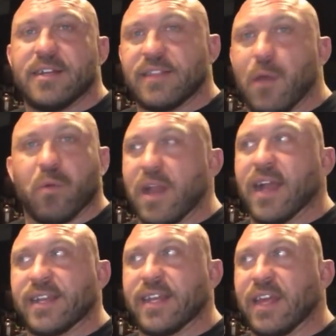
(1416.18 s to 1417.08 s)
that we're
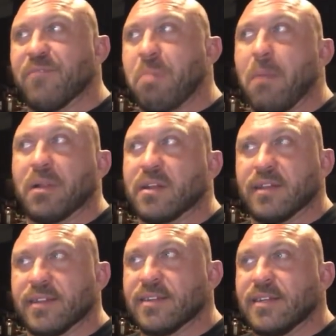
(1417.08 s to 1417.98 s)
not going to give
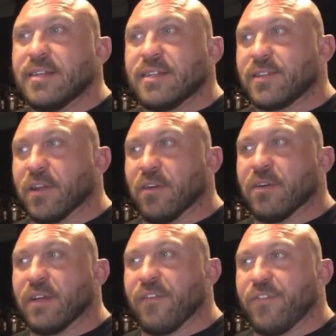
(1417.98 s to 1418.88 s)
publicly. So
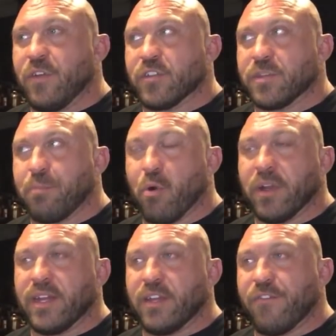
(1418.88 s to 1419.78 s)
if you're
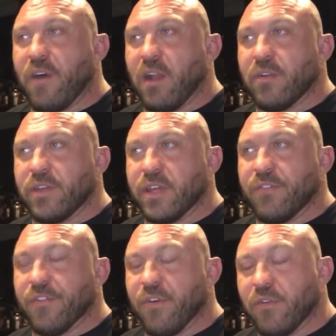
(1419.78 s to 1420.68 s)
supporting and you follow and you give
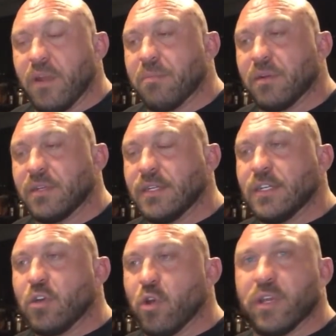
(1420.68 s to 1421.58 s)
your phone number
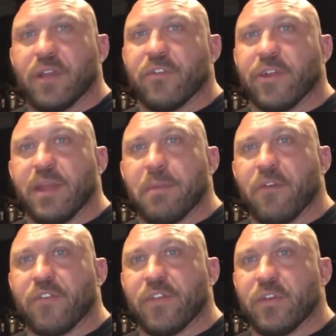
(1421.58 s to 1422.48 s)
or you give your email
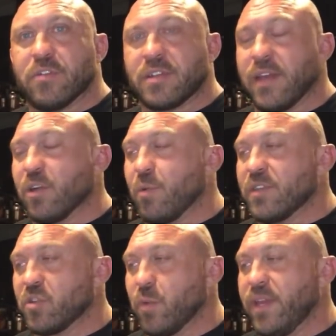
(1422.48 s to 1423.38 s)
for the newsletter
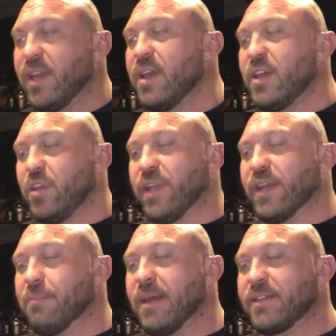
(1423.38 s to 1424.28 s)
once a week, you
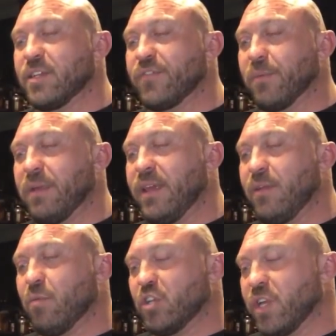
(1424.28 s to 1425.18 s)
get a message from me,
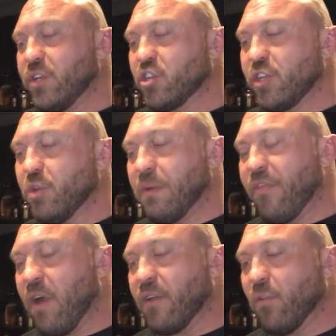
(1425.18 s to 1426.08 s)
which I usually do my
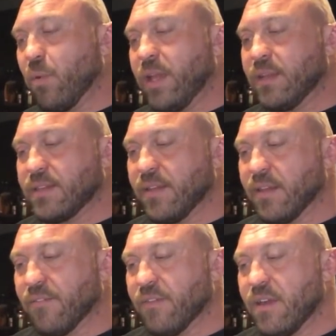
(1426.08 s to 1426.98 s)
thought of the week, something
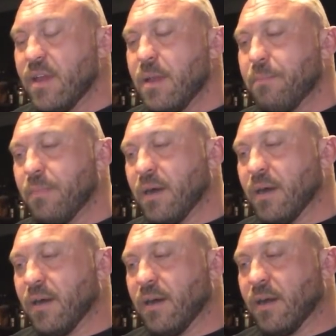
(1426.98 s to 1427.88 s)
of
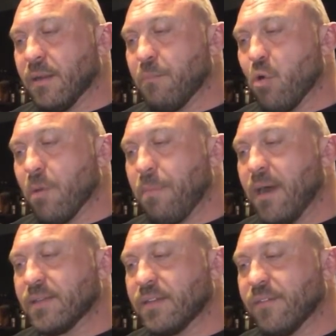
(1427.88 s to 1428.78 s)
on a more
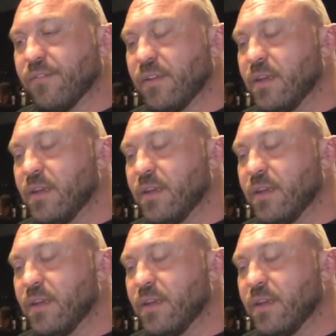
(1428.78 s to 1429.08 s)
positive